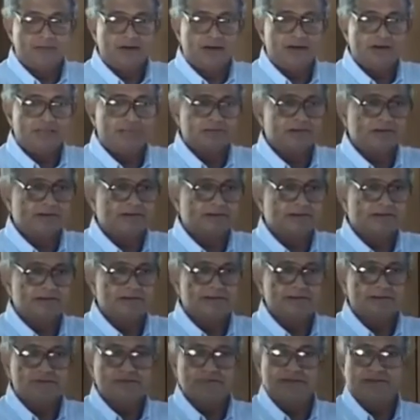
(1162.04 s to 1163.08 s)
what happens
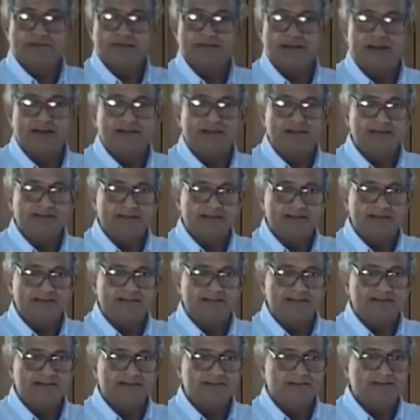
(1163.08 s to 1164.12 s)
the pitch angle
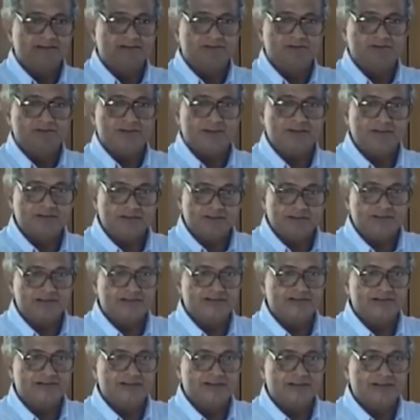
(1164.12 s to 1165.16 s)

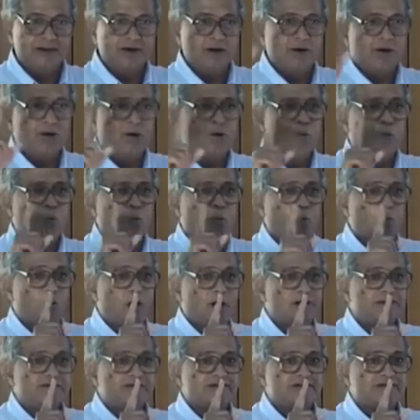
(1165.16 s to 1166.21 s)
changes
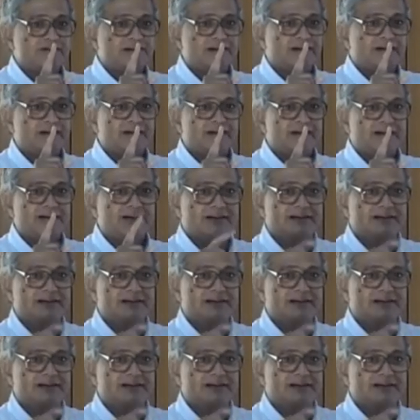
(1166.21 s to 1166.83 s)
once in a